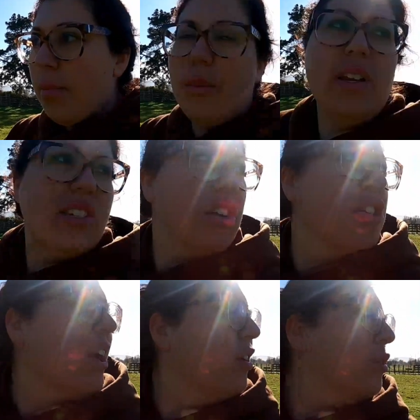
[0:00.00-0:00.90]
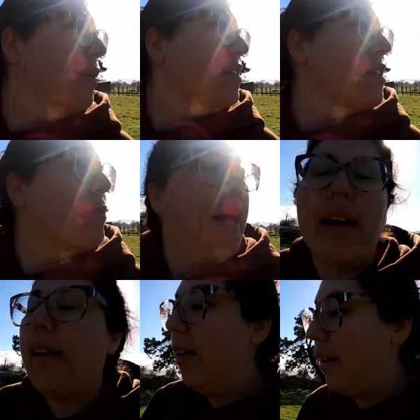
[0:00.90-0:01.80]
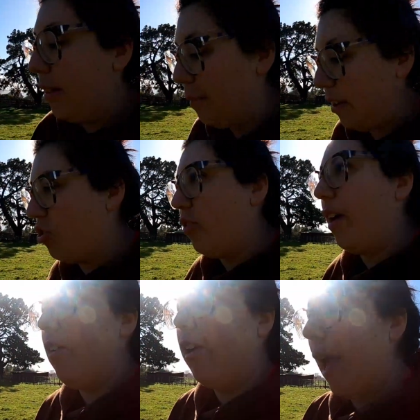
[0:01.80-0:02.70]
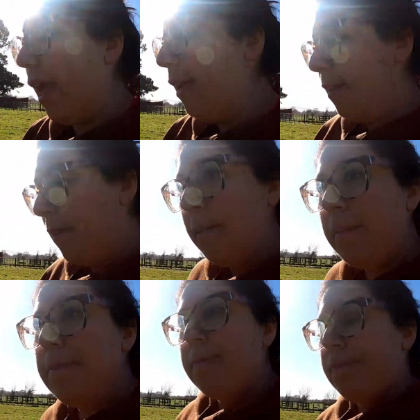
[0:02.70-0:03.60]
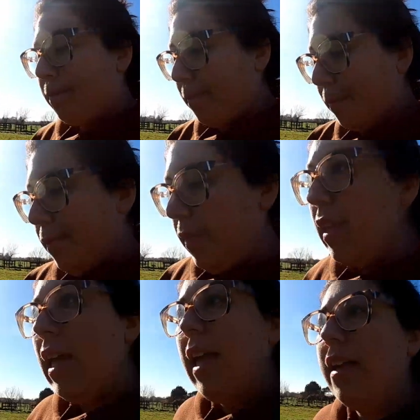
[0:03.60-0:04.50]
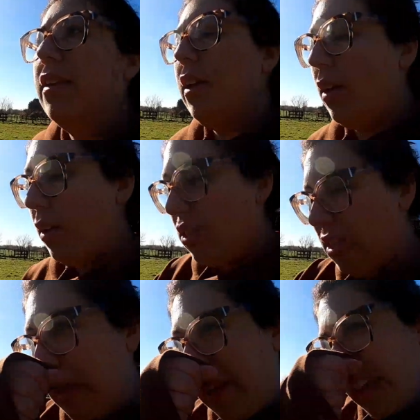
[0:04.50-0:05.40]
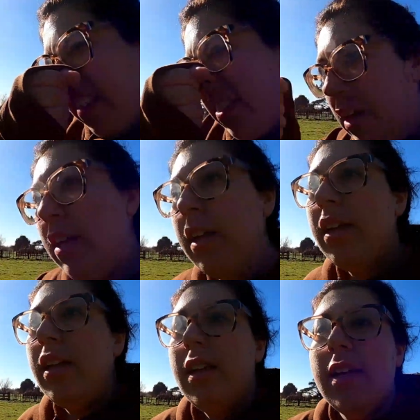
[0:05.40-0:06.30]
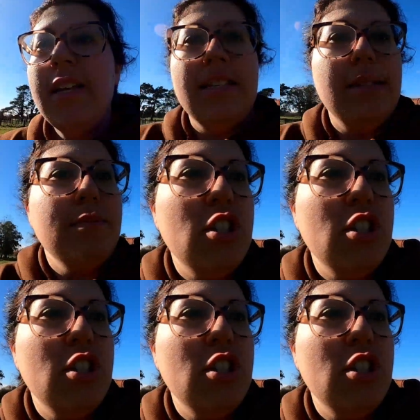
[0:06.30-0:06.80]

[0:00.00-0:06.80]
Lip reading: but we need to go check on the ones at the back, make sure they're okay. And just going to give some